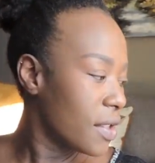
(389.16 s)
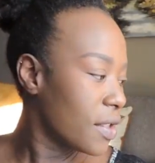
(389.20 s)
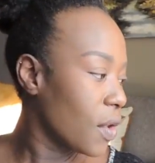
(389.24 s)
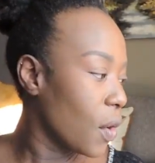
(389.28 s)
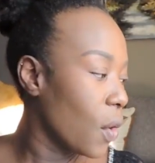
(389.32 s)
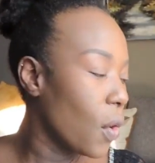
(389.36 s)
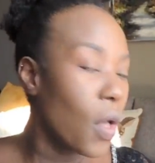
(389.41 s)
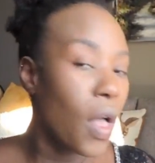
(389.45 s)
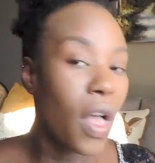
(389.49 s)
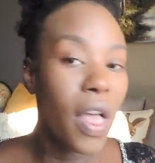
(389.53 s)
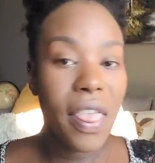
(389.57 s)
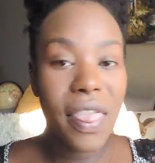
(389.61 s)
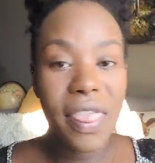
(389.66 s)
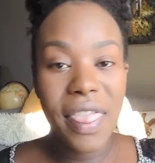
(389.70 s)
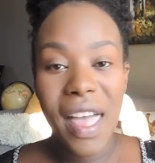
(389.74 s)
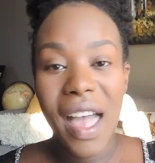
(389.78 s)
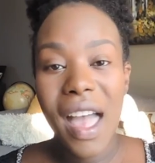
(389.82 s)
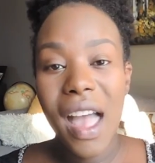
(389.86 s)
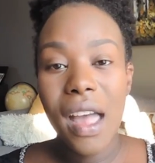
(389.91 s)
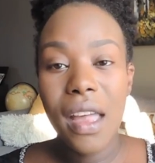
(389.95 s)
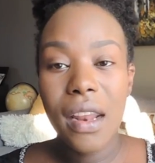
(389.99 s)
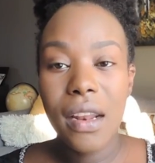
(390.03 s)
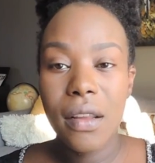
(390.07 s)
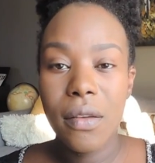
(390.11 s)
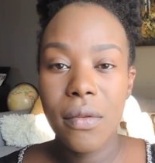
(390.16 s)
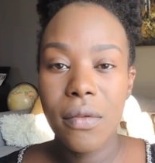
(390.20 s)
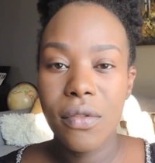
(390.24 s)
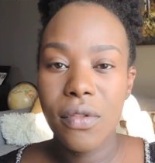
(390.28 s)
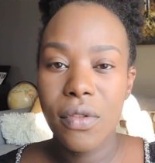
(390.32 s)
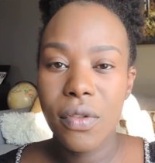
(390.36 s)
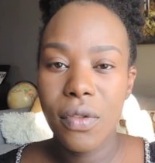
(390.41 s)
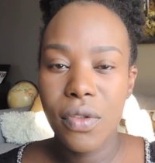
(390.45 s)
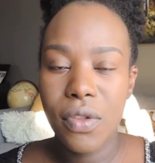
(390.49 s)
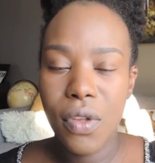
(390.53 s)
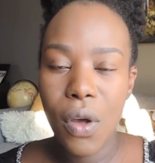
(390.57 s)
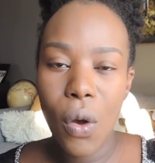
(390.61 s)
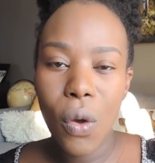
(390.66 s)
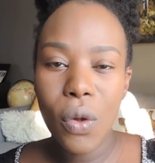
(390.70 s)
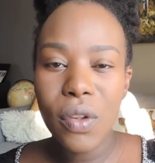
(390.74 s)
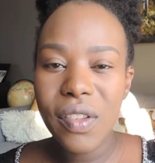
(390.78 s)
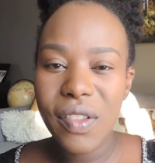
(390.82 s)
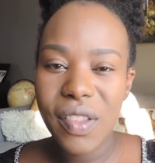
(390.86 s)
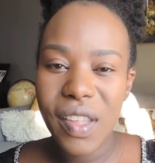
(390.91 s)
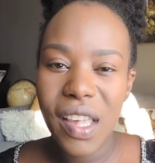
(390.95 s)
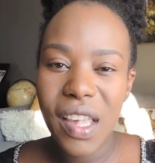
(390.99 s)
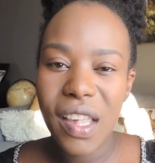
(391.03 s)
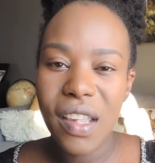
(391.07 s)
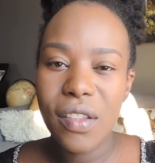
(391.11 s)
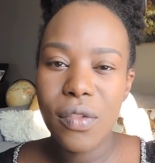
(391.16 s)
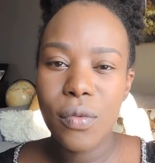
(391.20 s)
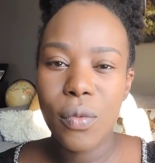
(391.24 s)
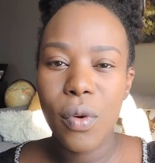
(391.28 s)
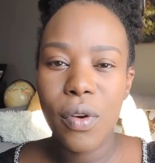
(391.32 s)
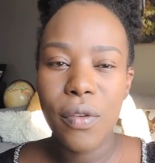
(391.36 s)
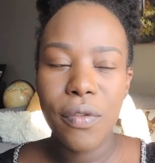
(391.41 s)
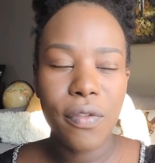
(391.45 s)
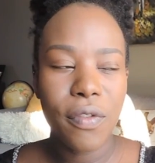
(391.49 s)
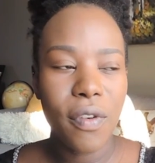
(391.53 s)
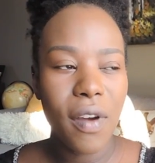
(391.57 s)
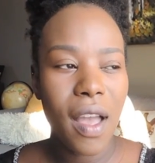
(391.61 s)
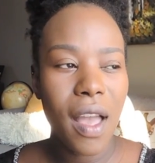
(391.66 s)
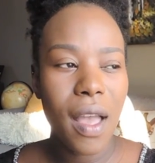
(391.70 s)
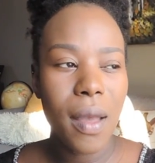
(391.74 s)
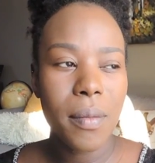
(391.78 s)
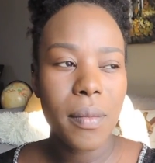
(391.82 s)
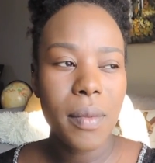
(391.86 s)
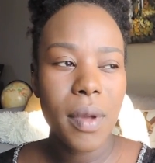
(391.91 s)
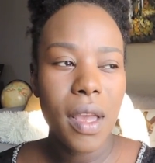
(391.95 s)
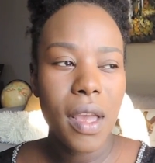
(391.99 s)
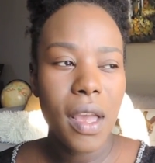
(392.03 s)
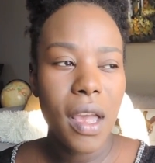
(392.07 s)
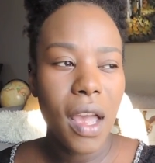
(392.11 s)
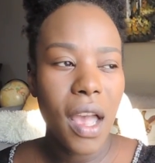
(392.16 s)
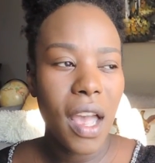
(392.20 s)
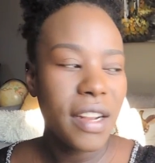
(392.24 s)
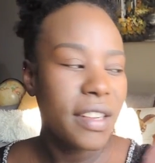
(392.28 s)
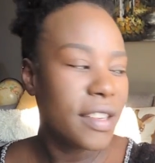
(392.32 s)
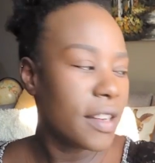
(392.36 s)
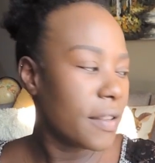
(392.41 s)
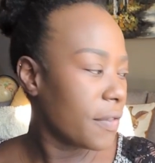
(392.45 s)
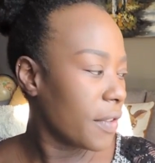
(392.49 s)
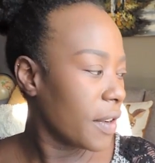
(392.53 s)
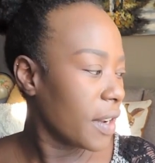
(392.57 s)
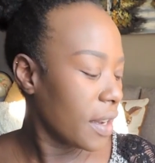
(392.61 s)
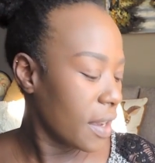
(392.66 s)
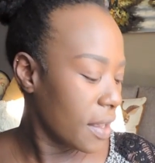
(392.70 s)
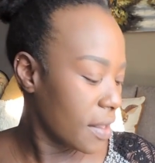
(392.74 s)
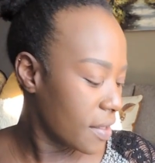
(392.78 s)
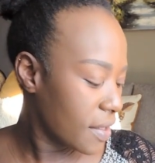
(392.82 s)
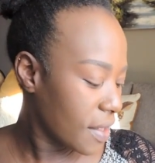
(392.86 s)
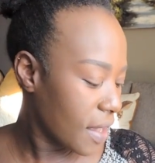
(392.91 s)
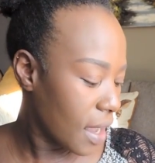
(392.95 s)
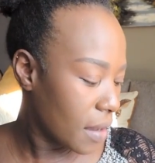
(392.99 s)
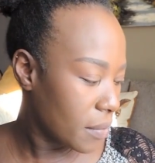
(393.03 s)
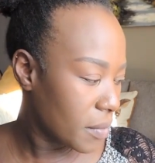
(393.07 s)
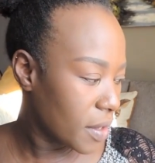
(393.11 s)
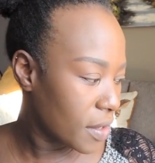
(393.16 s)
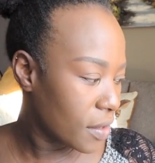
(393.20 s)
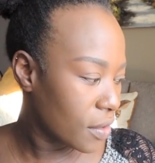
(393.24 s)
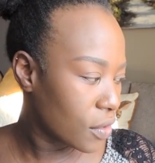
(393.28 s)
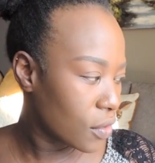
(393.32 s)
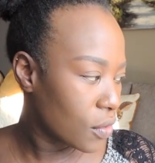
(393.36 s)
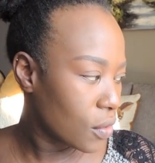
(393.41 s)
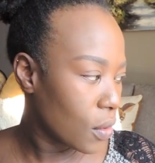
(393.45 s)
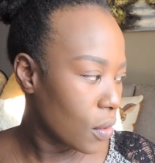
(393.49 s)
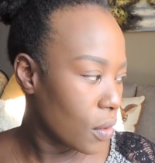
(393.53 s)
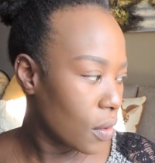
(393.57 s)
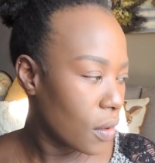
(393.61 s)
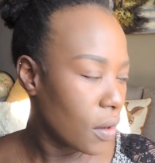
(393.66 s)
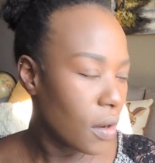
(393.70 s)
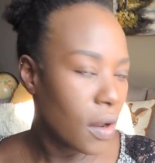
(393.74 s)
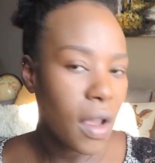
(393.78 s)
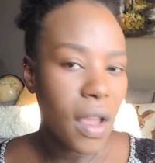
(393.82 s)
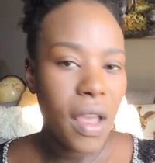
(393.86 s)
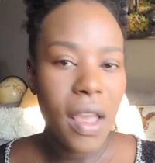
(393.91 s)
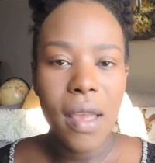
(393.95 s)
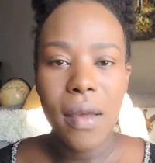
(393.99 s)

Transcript: So that those things were from a different consignment store.